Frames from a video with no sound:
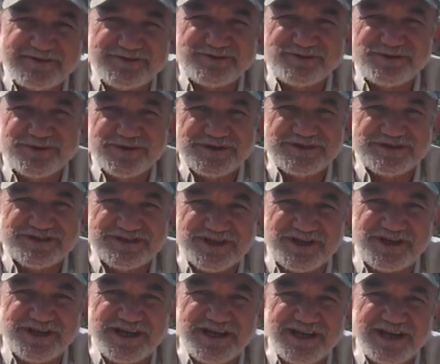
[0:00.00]
to the
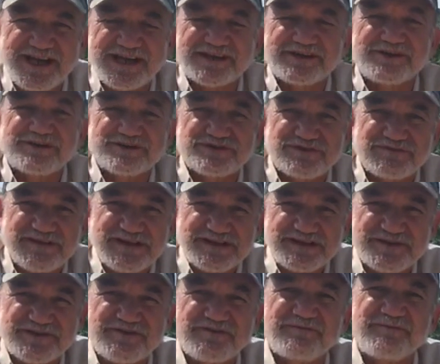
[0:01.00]
study and
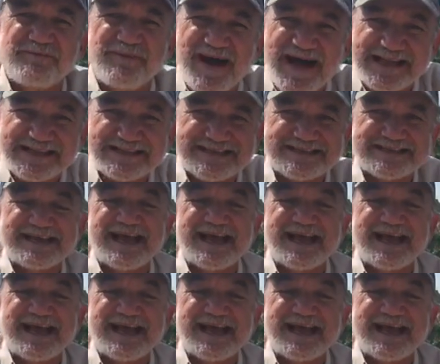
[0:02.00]
conservation of bats